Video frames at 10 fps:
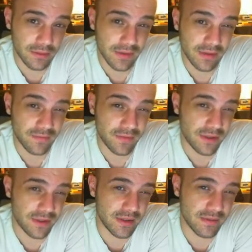which is a
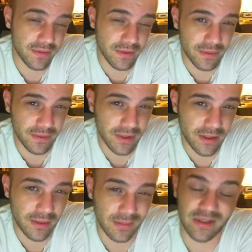very difficult
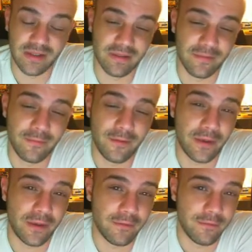game and
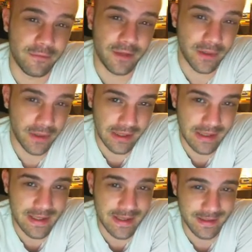very, very
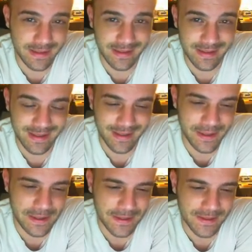easy to get
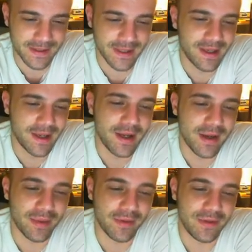lost,
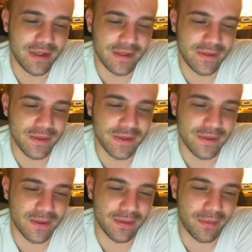but if you get to a
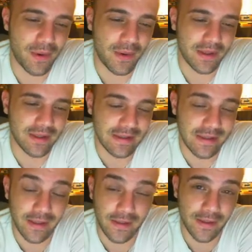certain part in the
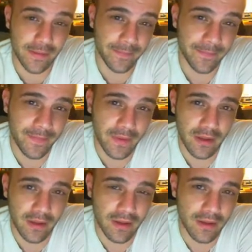game,
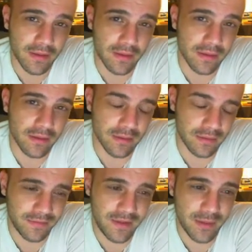
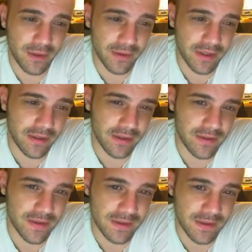the female
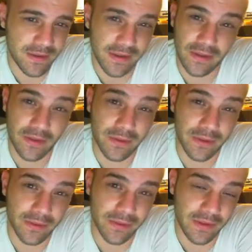character that's talking to
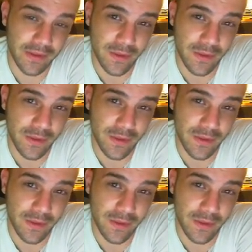Golgo in the